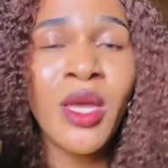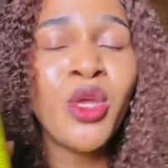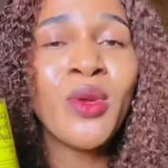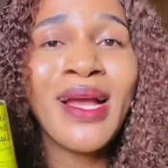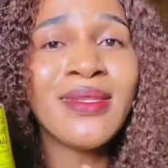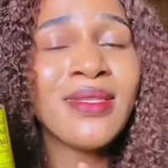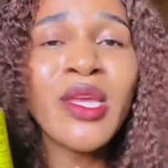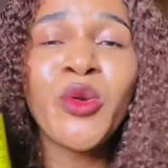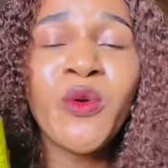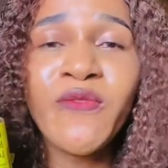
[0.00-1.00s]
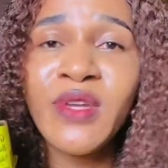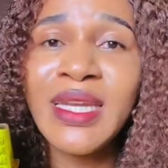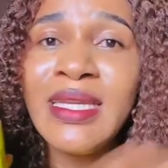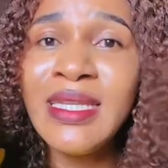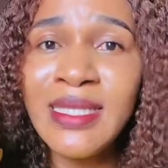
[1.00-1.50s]
You can still go for
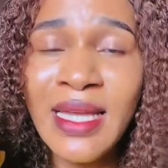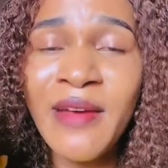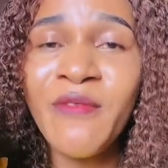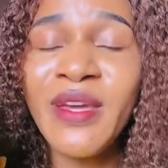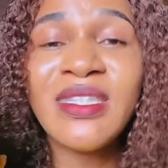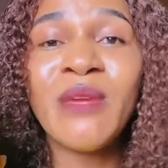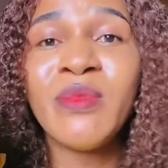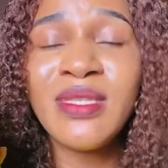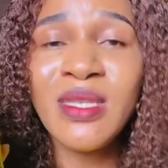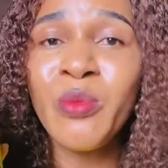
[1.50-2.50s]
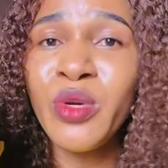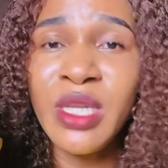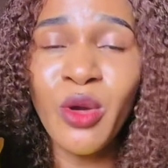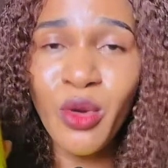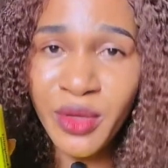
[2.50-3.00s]
the Diesel Vitamin C
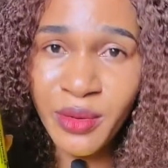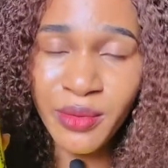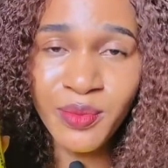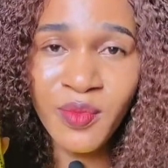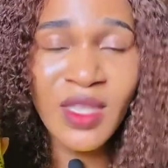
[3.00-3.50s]
body oil.